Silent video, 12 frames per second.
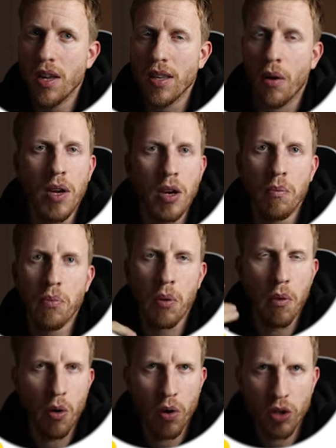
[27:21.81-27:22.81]
that we can
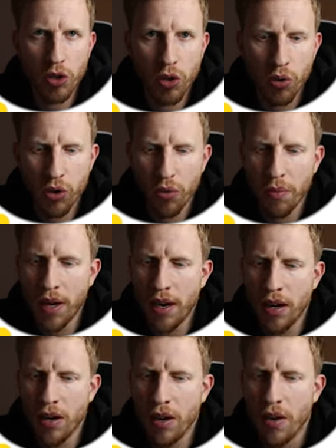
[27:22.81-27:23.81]
promote on social
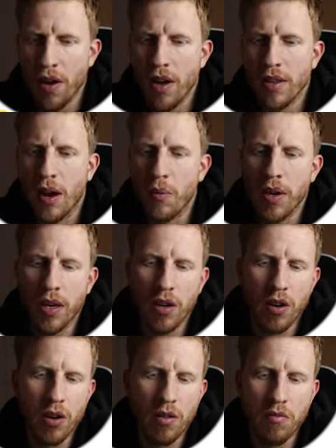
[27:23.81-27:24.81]
media, that we
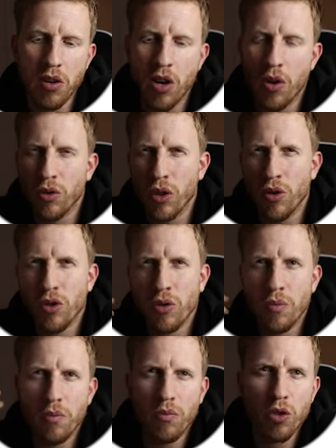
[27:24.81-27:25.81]
can, you know, do
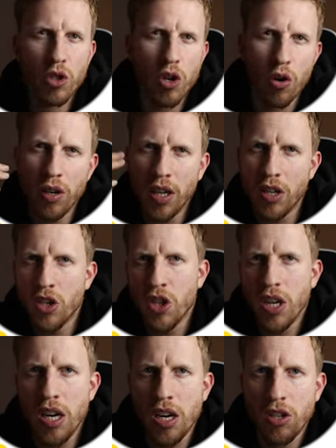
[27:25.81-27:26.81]
some
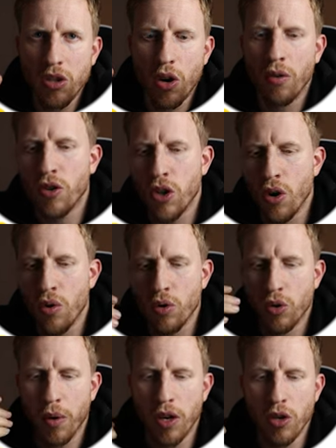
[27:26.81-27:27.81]
tongue-in-cheek sort of
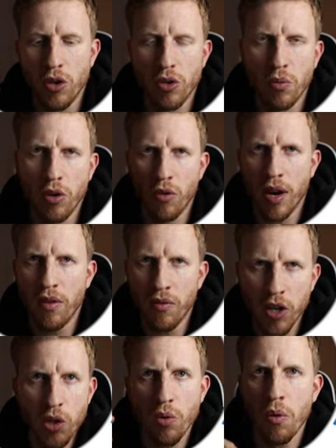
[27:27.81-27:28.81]
jokes. We can do some great
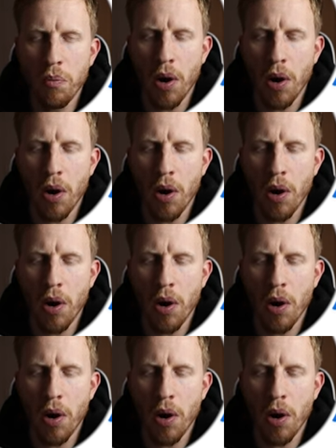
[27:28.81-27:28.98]
visual